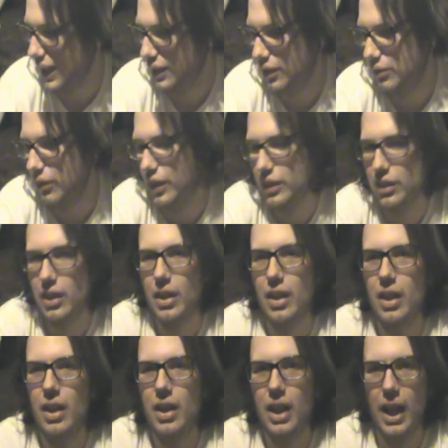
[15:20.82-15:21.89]
her voice.
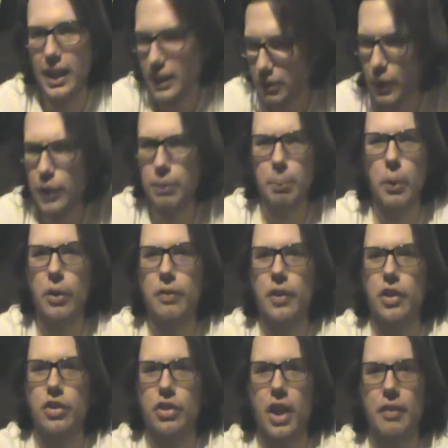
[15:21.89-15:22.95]
I like her voice in both
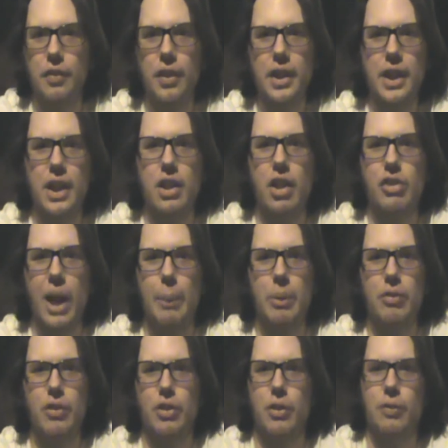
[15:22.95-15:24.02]
versions. I feel like in the Japanese
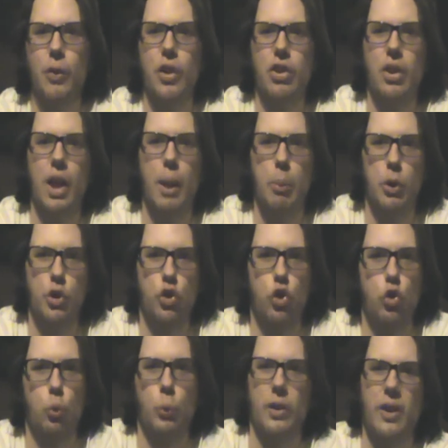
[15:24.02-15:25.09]
version, her voice is a lot more
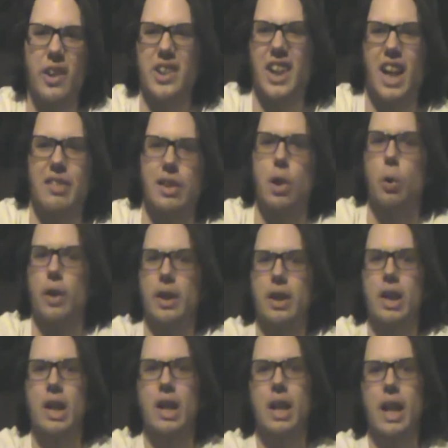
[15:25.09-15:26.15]
shrill and kind of annoying.
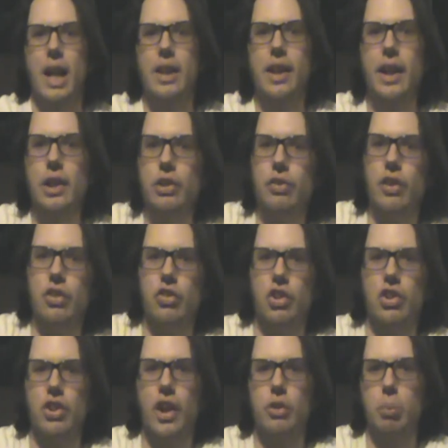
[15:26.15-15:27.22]
In the English version, she
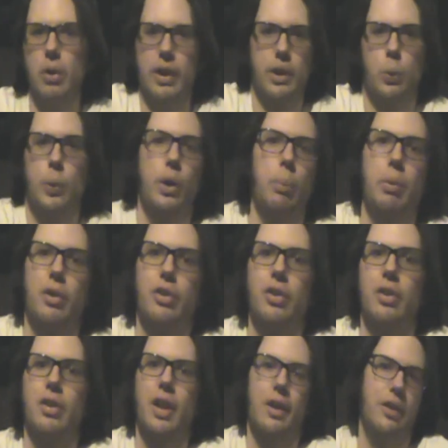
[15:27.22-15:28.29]
sounds more like a real
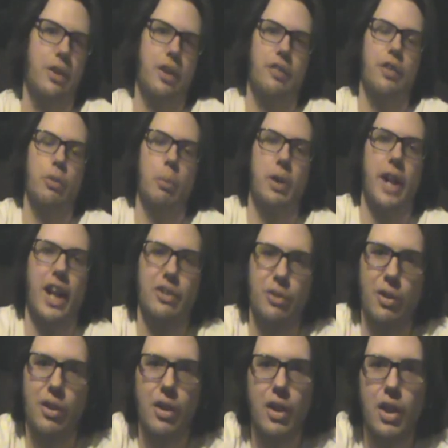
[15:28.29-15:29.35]
person. I don't know. It feels more
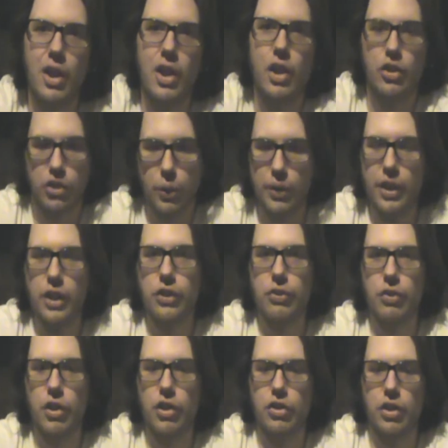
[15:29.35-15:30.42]
natural. So in this
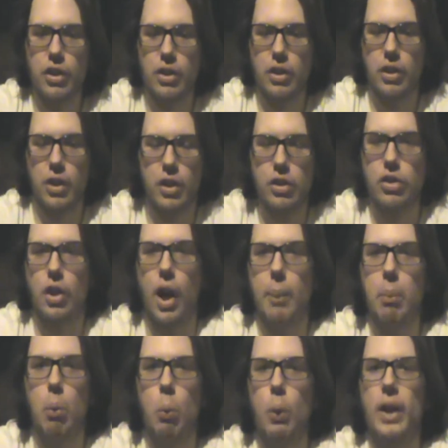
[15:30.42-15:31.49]
version, the
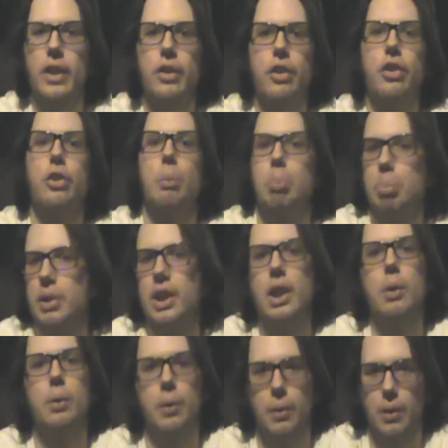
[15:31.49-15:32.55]
dub wins
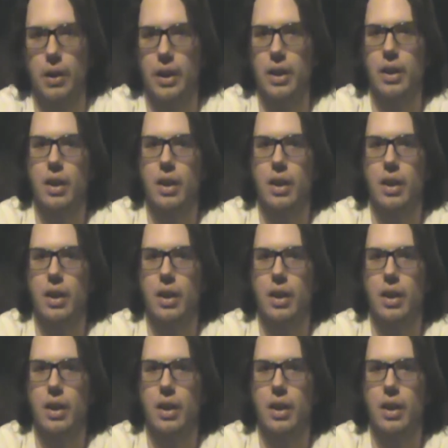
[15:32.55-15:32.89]
superiorly.